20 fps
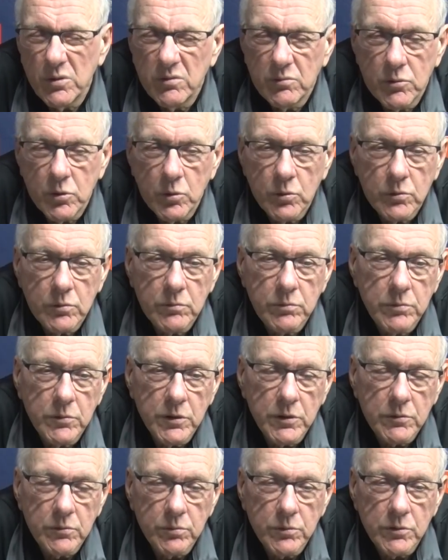Duke
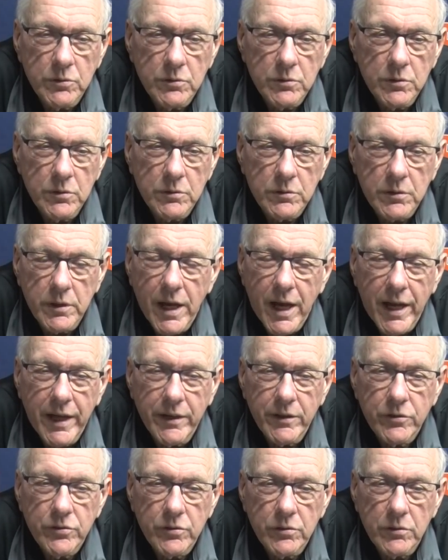just got
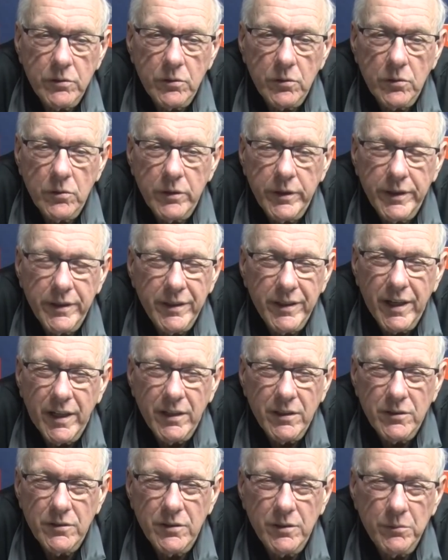us early and got
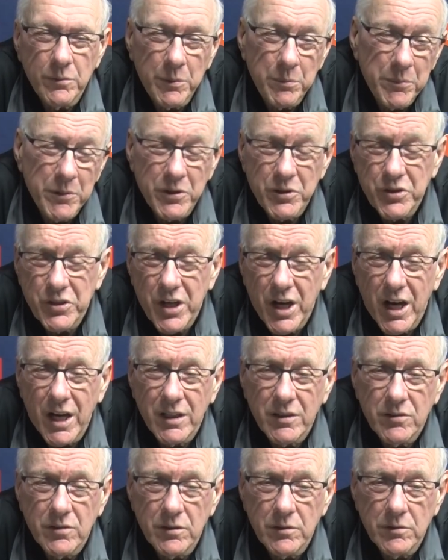us, and we missed
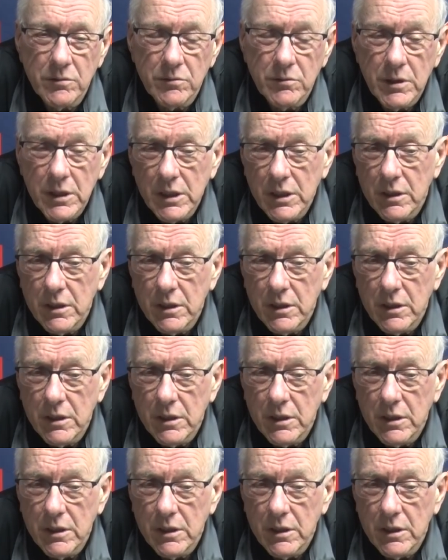shots, and